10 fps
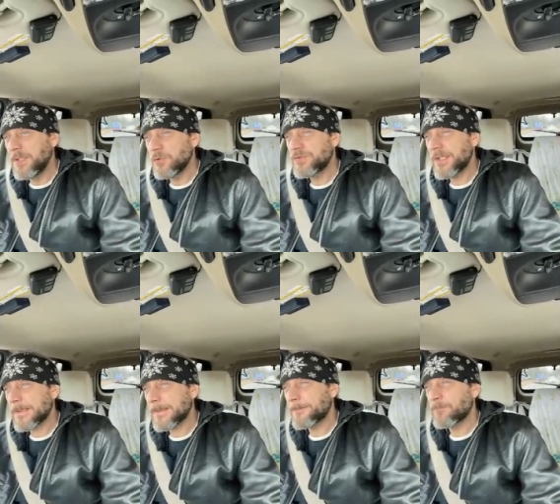
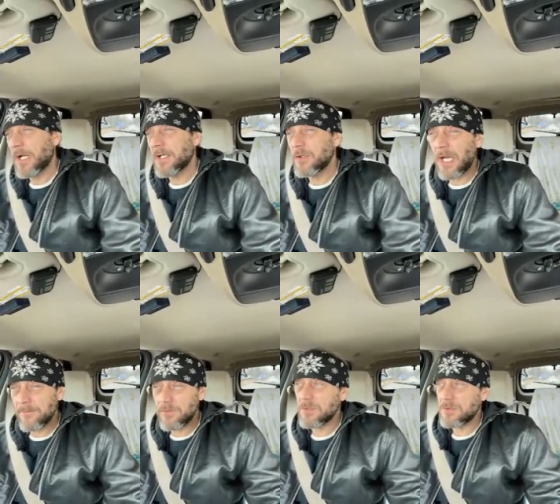music.
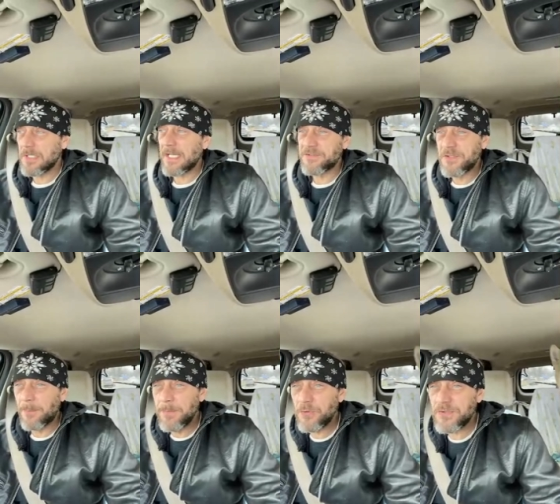I've got
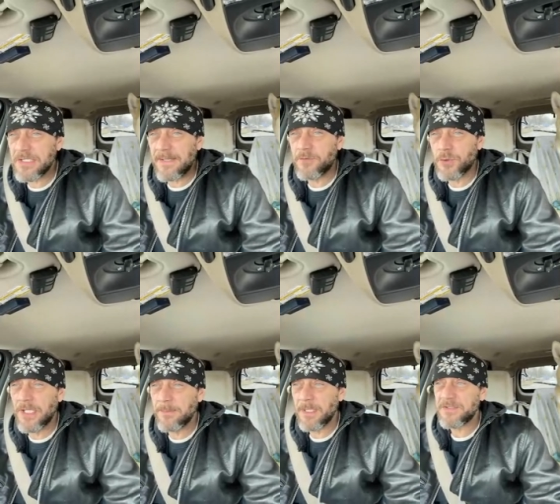some music I've
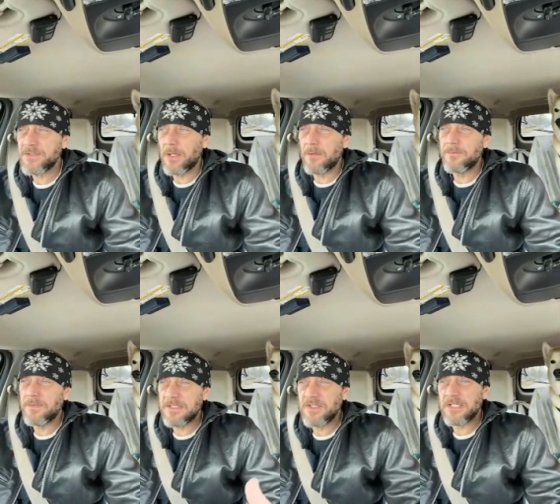created myself
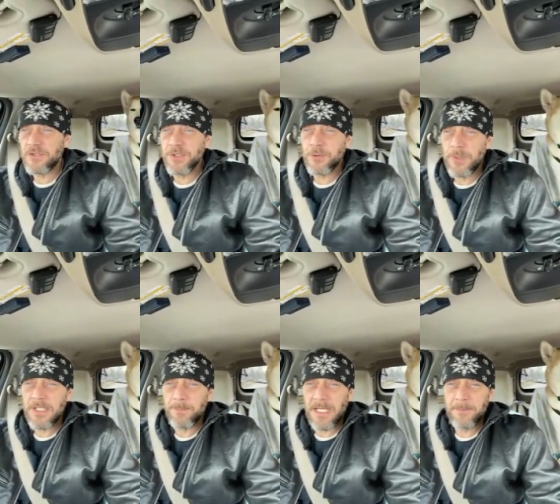that's actually
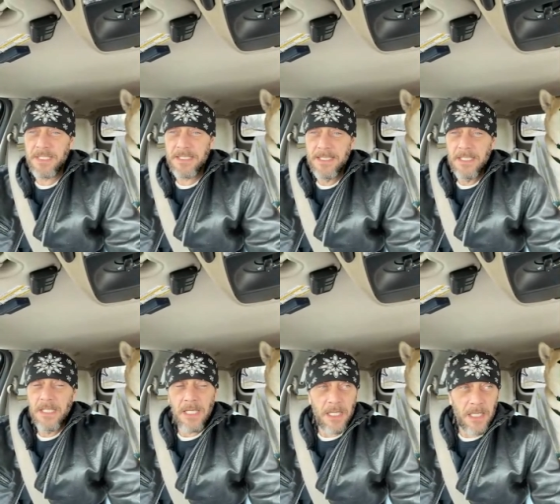created by me,
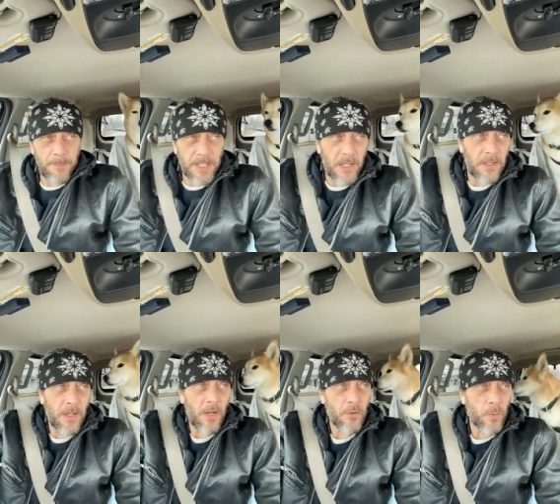but
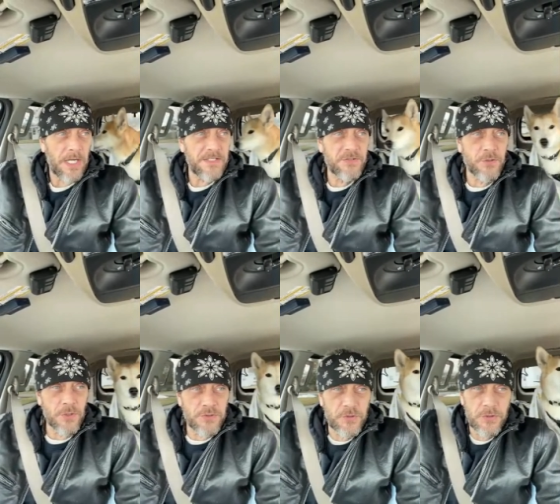otherwise
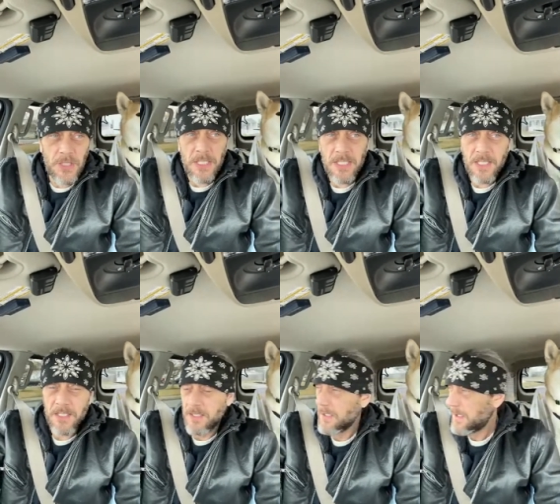there's a
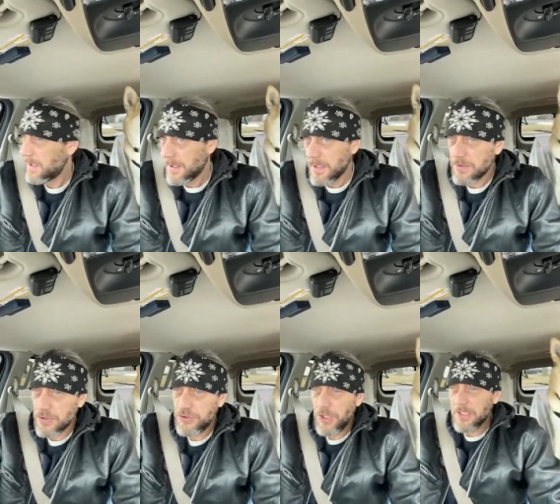good
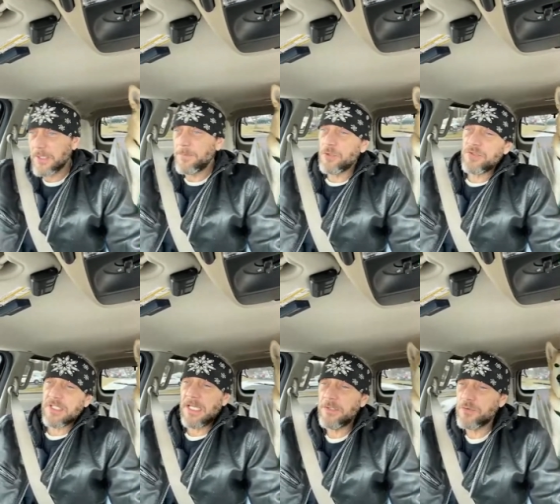chunk of music
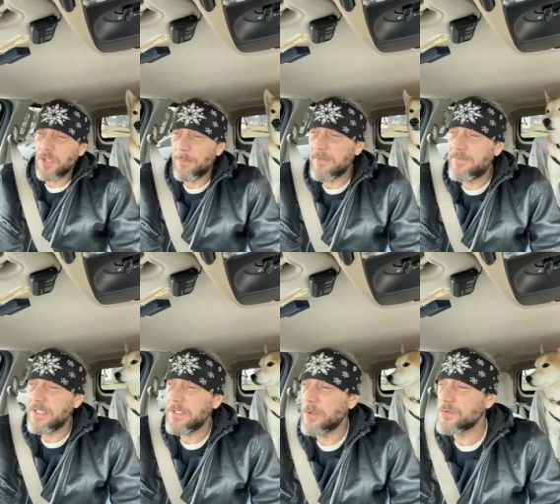I use on my
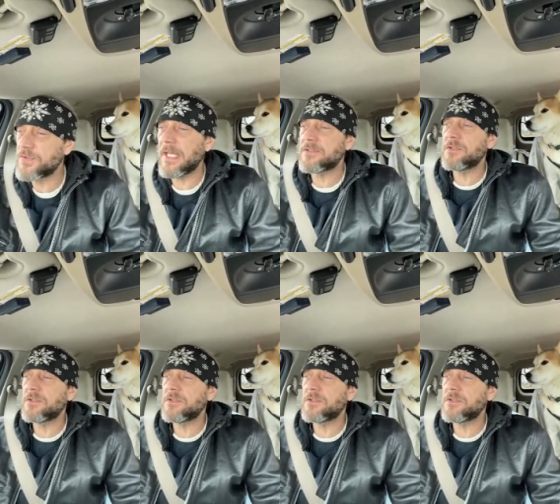videos that's